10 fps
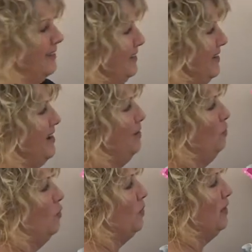Yeah,
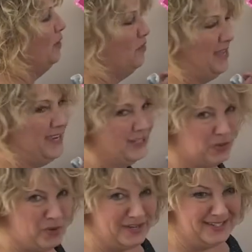we're working with 8
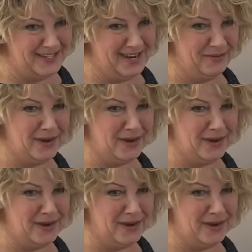squares today,